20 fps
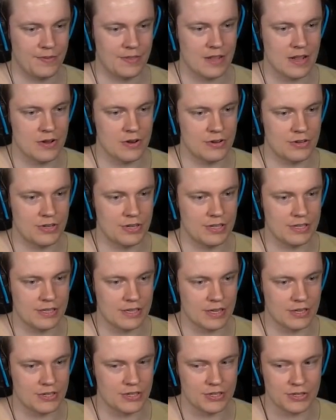I just need to
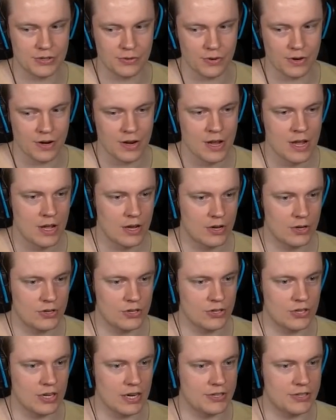touch this door. Did you
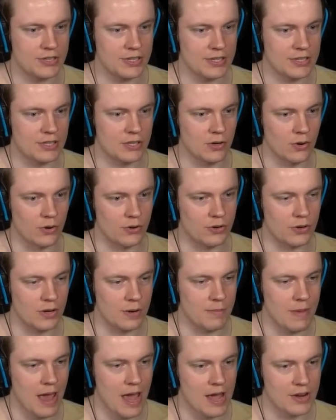touch this door? Dude,
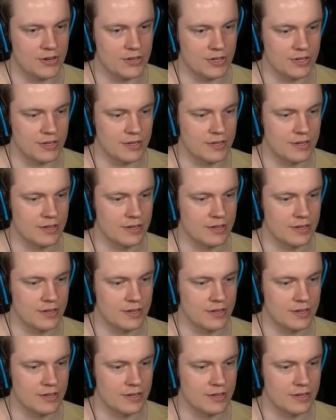imagine.